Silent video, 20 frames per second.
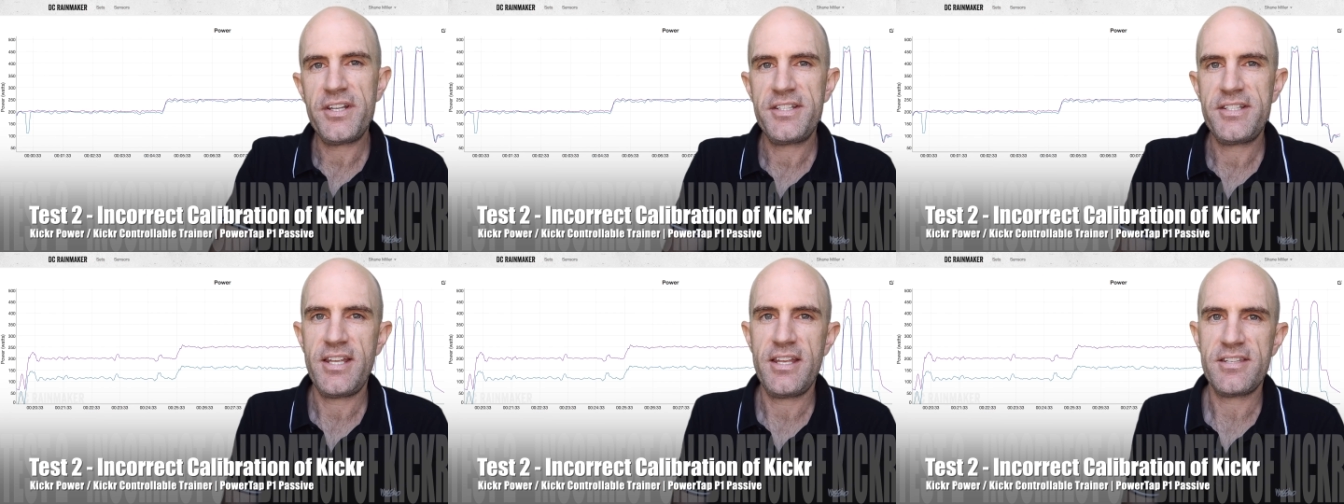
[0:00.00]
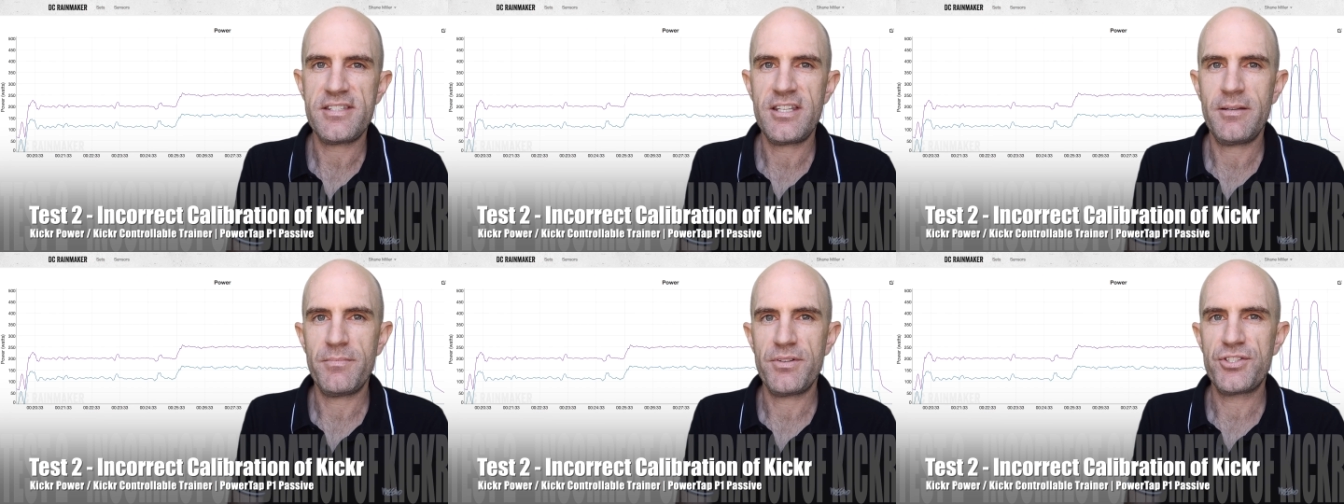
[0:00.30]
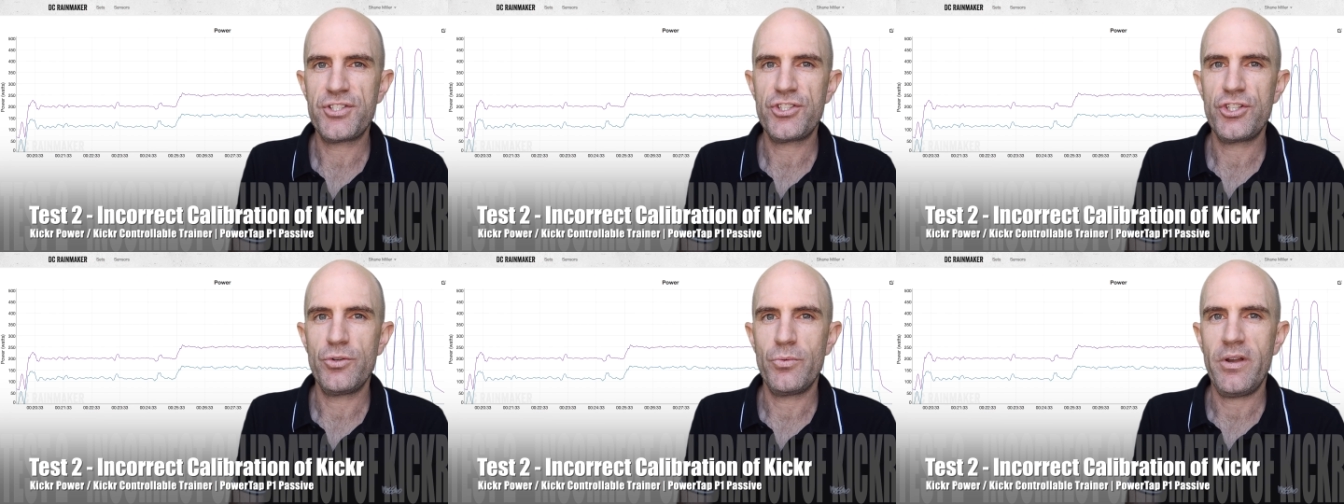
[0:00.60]
to test number
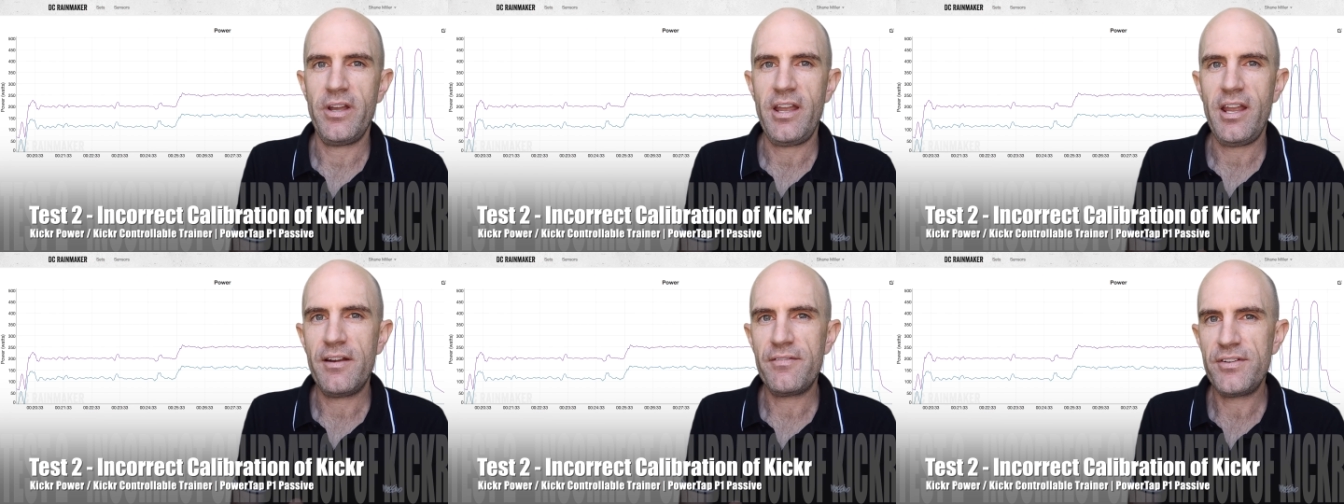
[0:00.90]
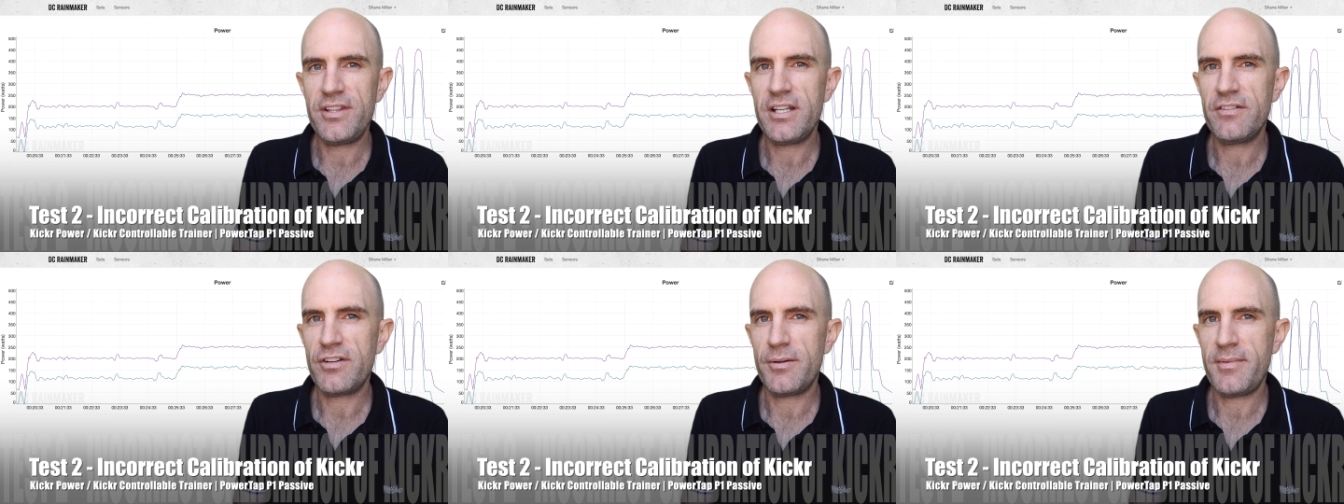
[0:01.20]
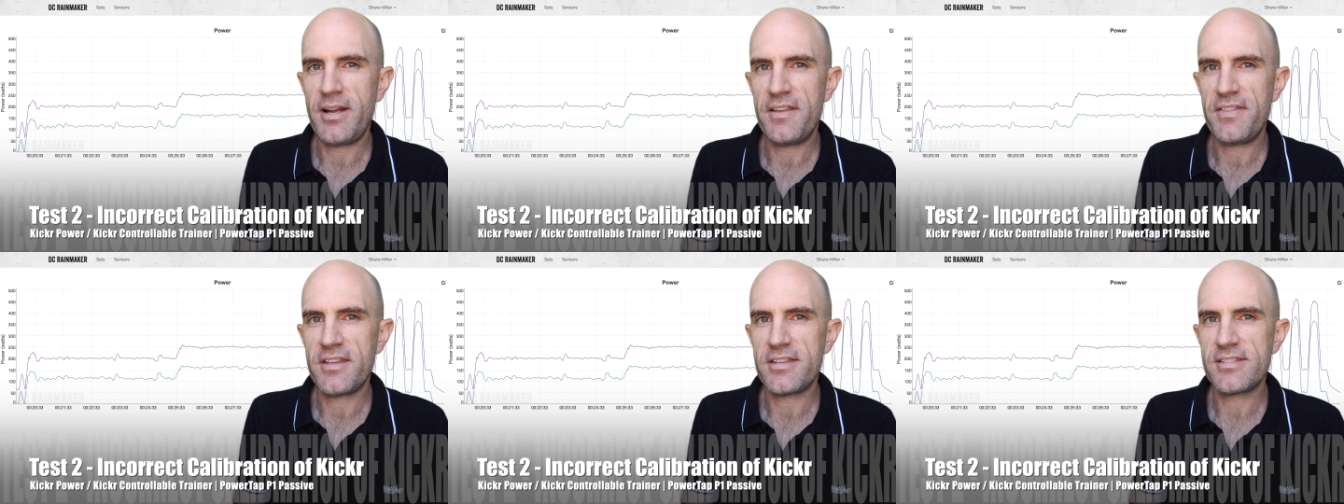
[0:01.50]
two, where everything
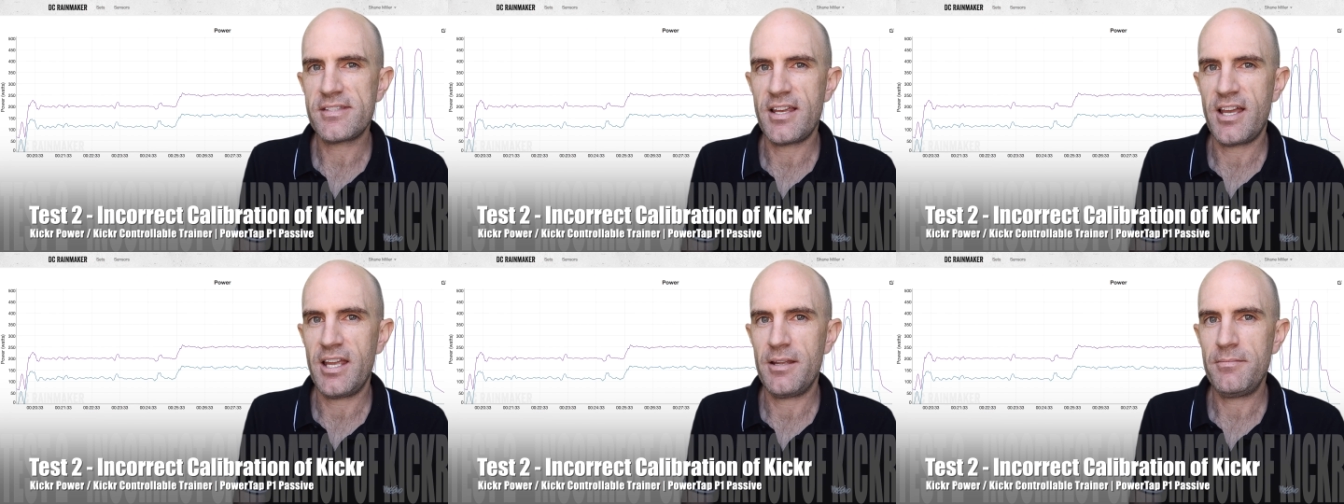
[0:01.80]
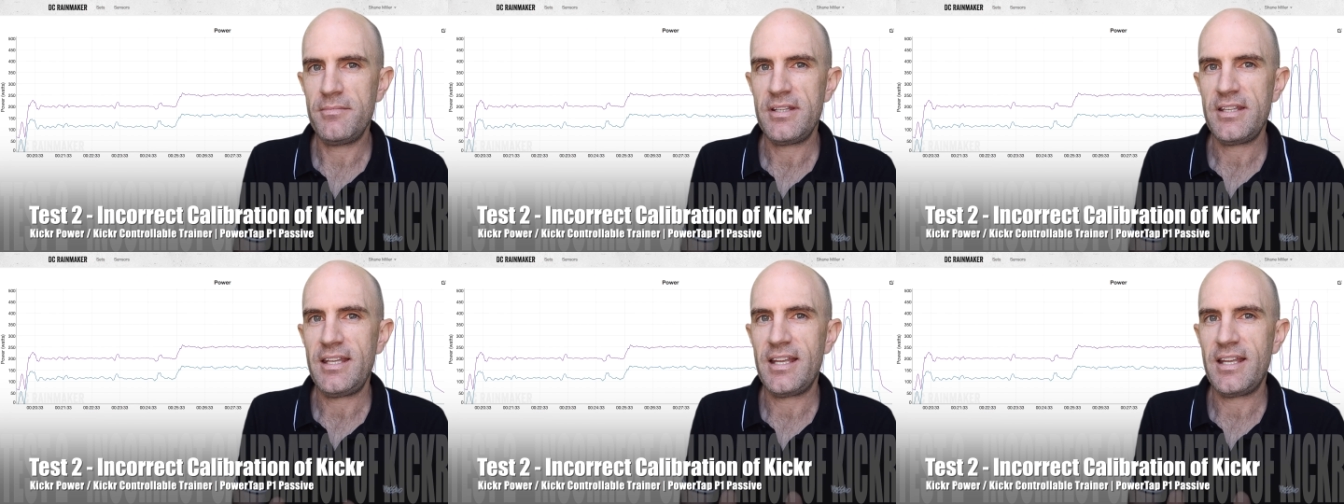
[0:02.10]
remained the same,